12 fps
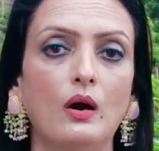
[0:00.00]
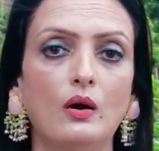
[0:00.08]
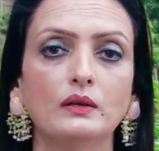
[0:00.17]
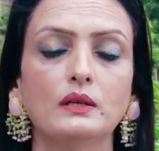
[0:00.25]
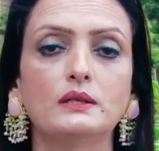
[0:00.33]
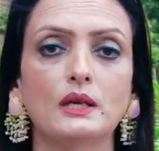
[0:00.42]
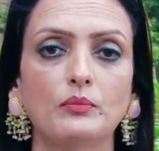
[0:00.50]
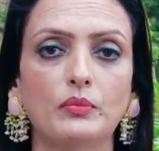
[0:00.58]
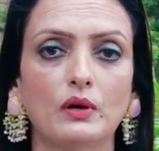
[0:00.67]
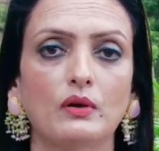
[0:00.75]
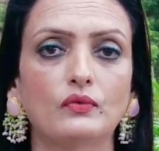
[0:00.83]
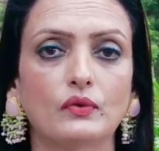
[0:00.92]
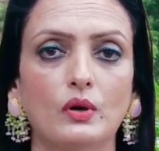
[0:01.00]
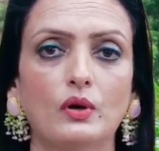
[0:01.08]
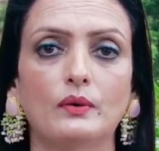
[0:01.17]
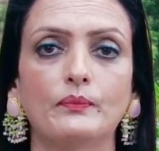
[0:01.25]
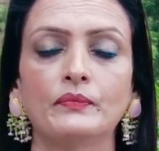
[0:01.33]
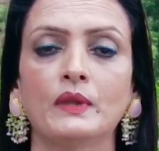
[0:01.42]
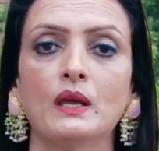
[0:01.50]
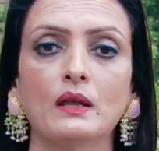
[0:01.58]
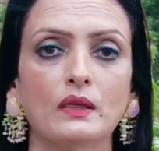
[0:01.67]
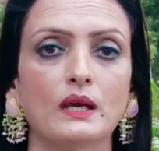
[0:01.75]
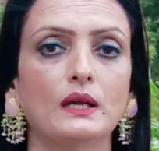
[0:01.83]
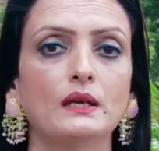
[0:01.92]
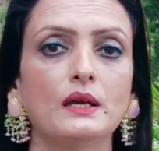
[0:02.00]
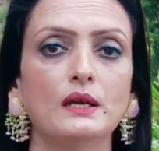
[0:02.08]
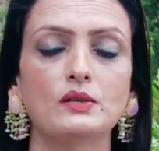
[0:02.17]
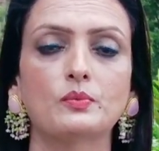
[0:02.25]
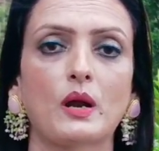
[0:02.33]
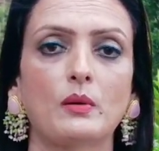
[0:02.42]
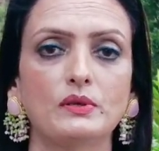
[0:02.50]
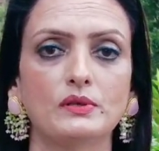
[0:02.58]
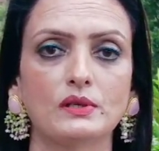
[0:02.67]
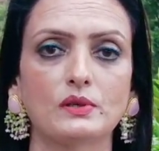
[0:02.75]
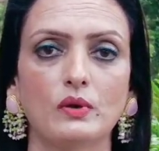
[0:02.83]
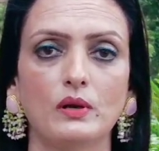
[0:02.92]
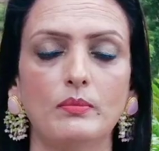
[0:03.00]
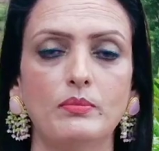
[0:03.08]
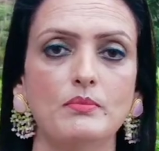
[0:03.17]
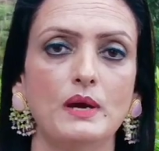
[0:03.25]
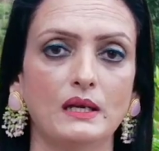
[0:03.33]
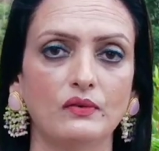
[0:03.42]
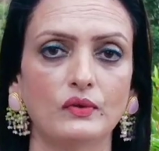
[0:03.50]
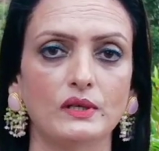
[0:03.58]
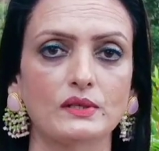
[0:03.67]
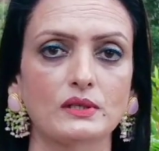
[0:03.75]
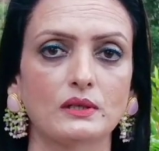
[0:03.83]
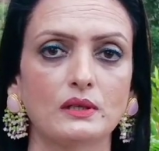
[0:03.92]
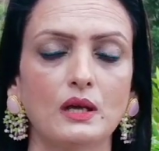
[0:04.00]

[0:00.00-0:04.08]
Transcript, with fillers: on the temple of God, then His promises will manifest.